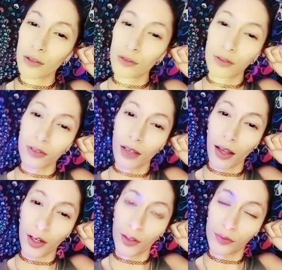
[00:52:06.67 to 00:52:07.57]

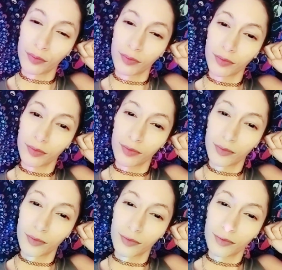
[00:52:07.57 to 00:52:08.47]
desire.
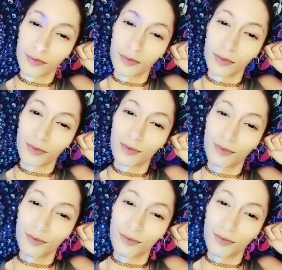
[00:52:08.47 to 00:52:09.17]
Hmm.